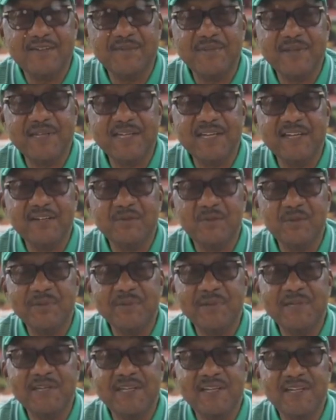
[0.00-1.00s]
100 men and
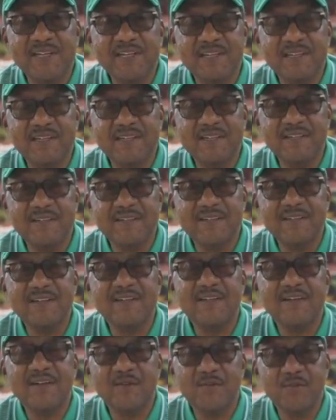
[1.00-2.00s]
women.
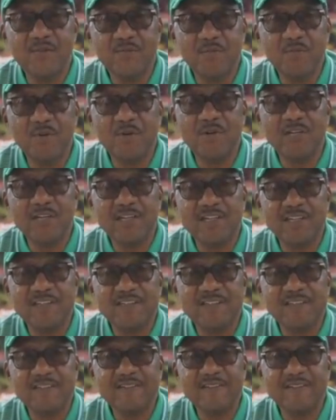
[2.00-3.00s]
Good morning.
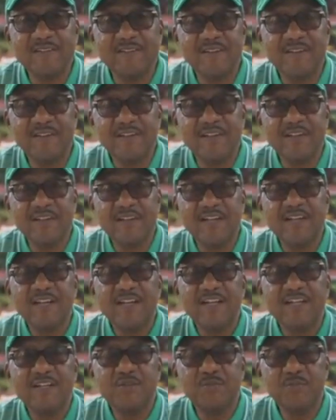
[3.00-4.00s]

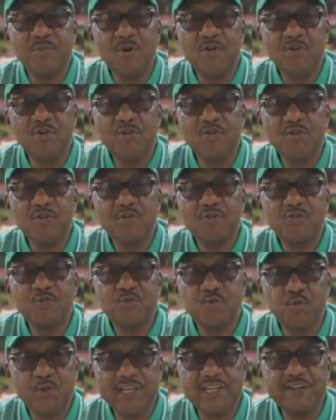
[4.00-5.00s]
Tomorrow,
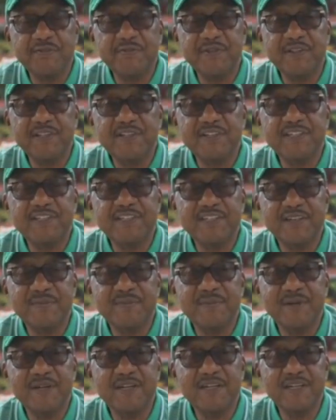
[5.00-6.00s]
25th
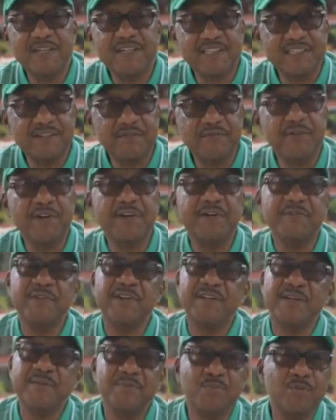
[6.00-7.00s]
December, is a very,
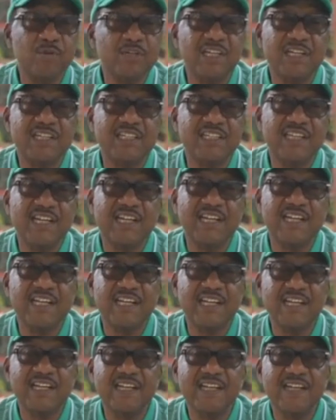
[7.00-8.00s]
very important day
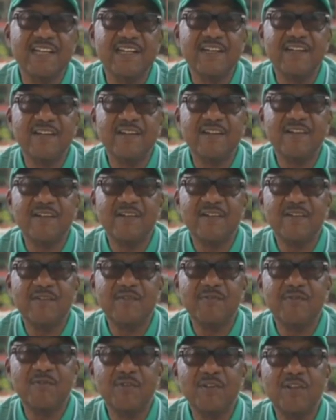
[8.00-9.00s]

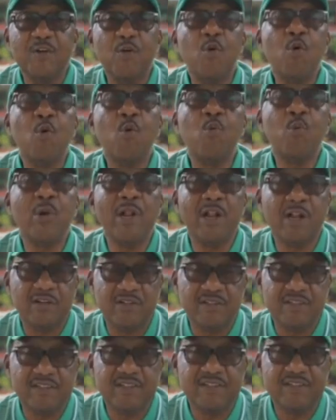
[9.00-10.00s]
for the whole
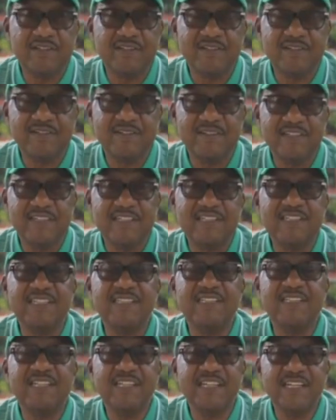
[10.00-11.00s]
world.
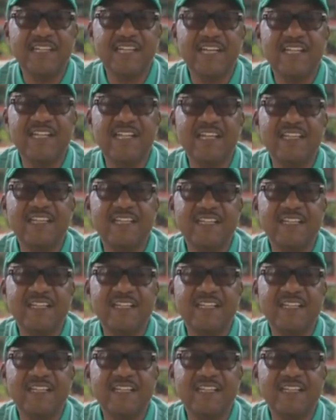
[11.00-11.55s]
This is the day